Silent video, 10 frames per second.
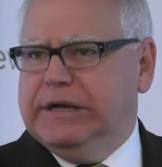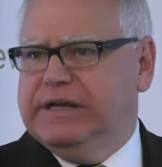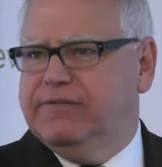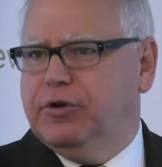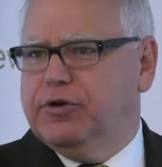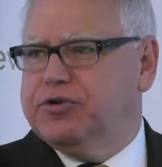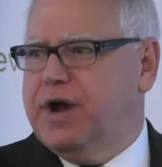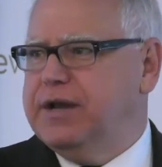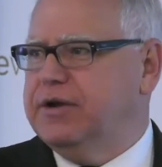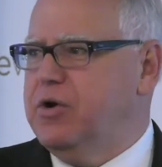evil or
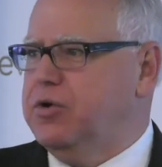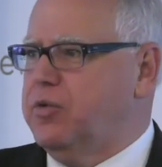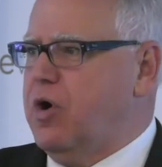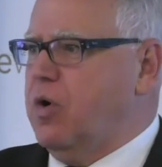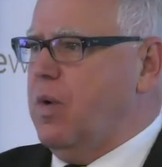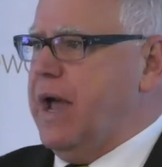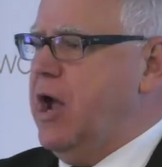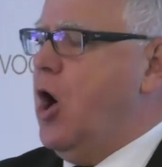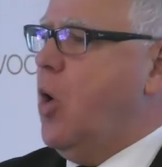trying to go the wrong way.